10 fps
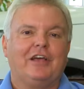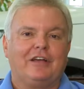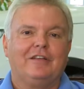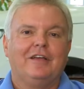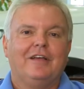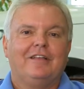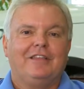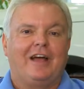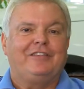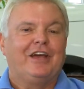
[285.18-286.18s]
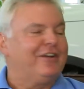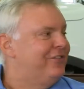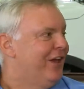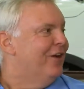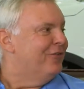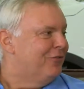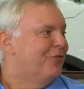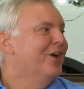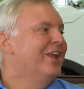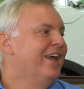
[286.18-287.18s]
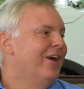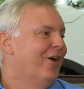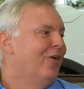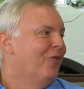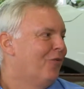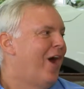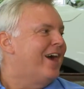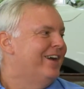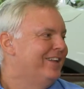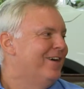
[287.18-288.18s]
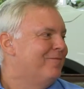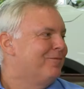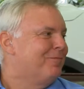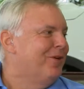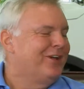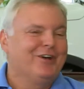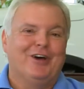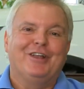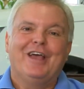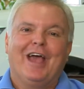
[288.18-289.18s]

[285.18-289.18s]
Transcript: ticket, that ticket sales really uh, rocketed up pretty good,